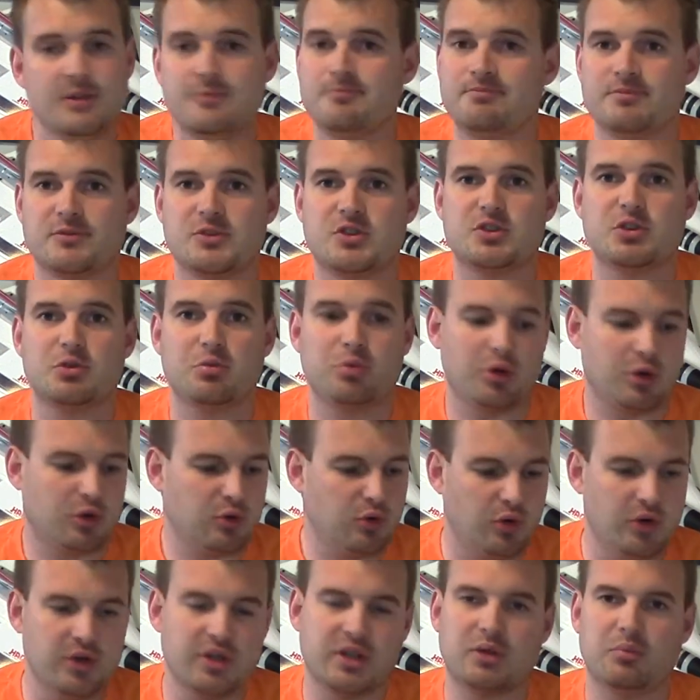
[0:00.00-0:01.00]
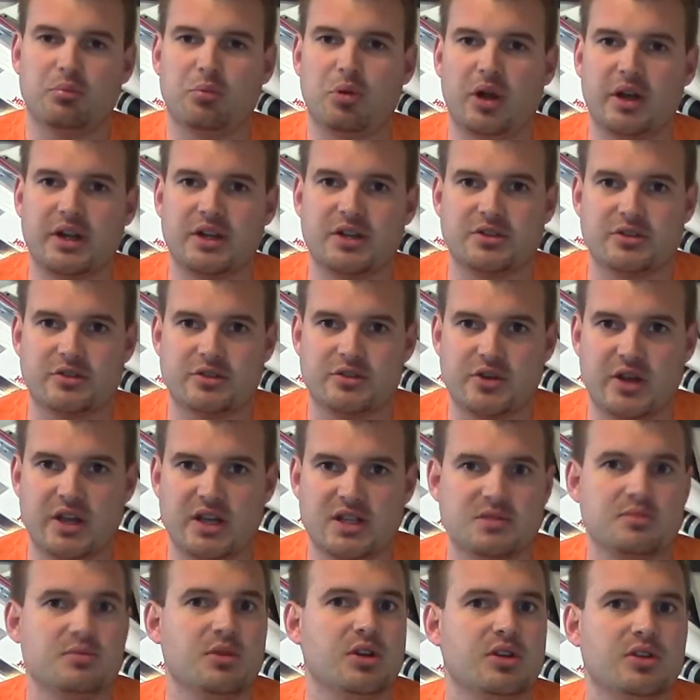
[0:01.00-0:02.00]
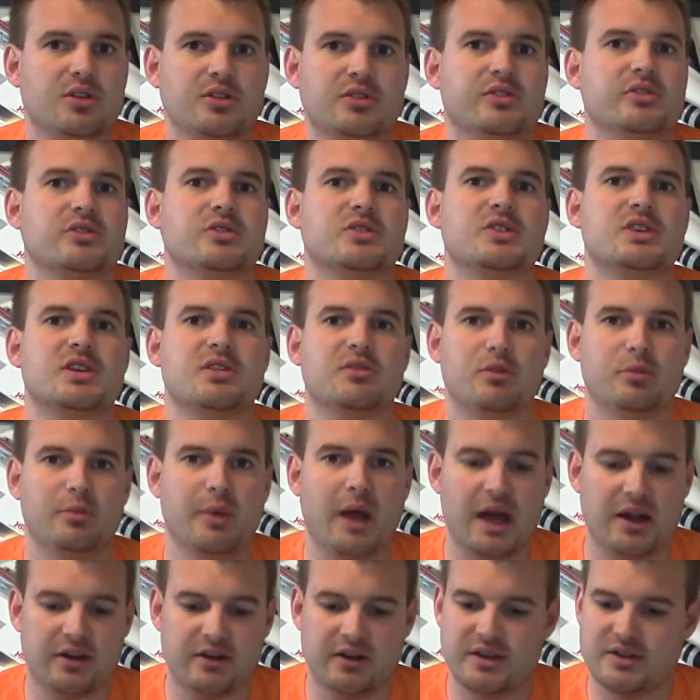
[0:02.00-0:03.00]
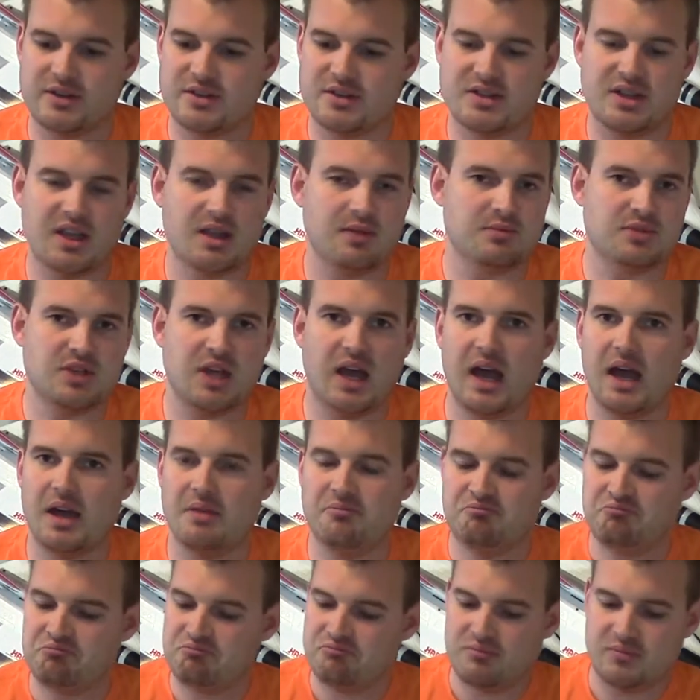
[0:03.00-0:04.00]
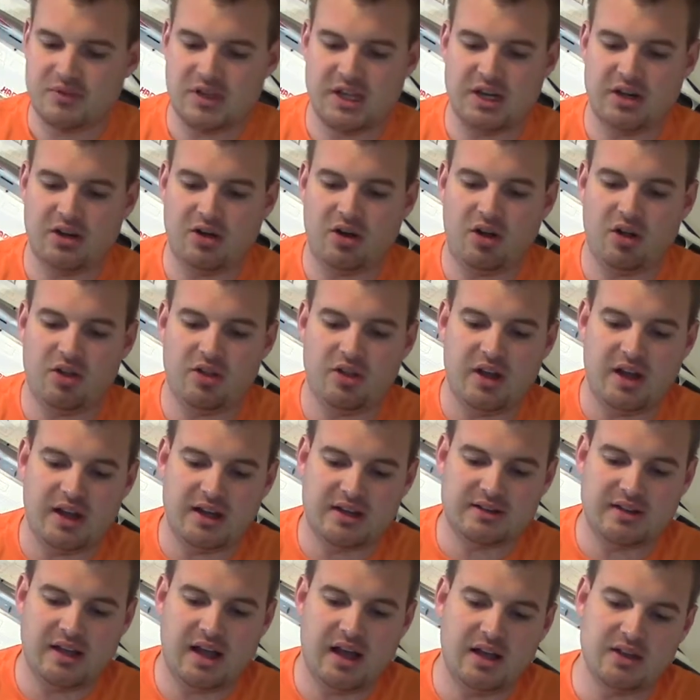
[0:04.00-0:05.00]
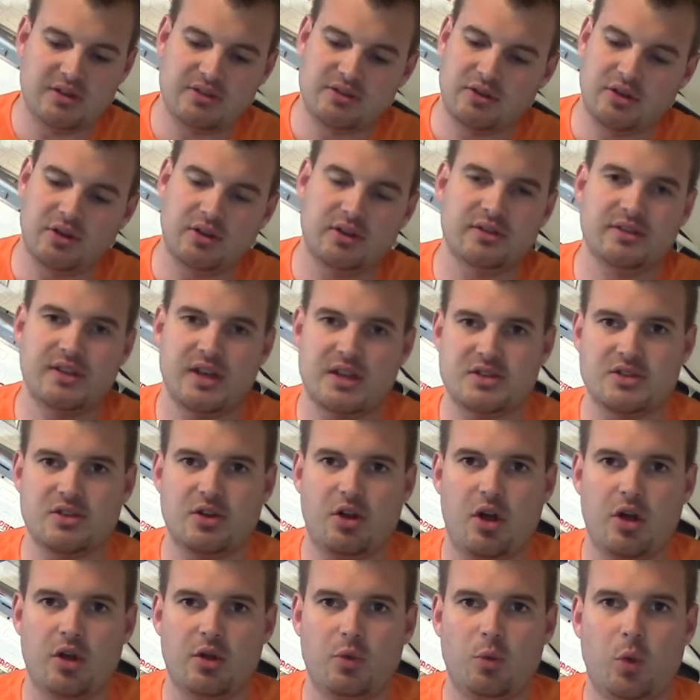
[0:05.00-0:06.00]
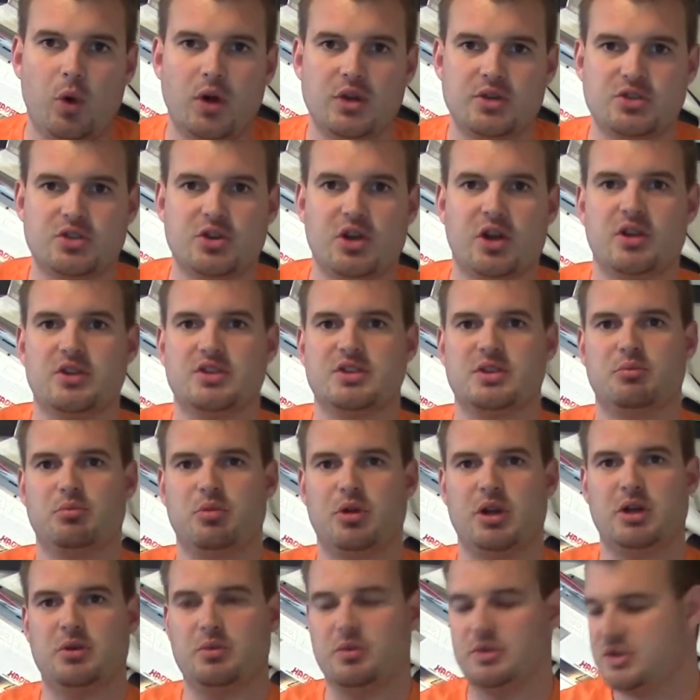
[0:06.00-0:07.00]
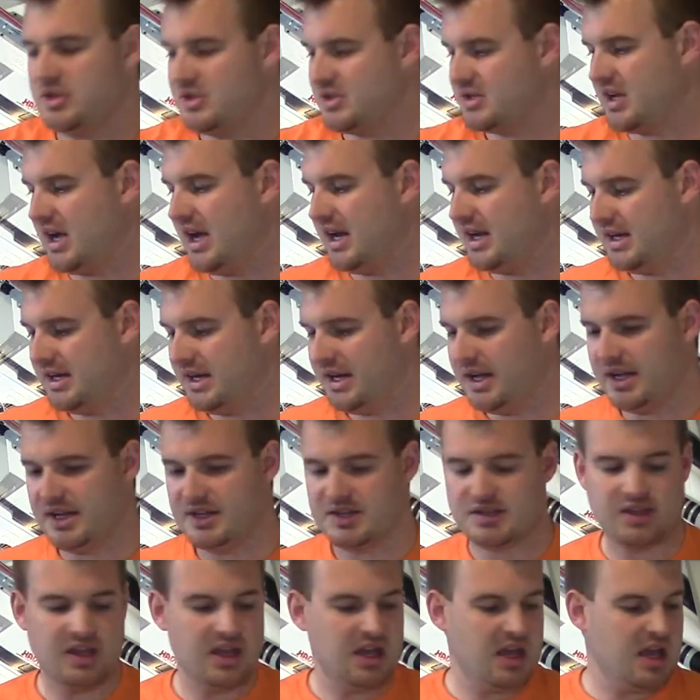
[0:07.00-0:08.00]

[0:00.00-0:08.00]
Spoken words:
super cool. You can plug in your transmitter and your receiver battery at the same time, get it all knocked out. So it does it all in one charging brick, which is kind of nice.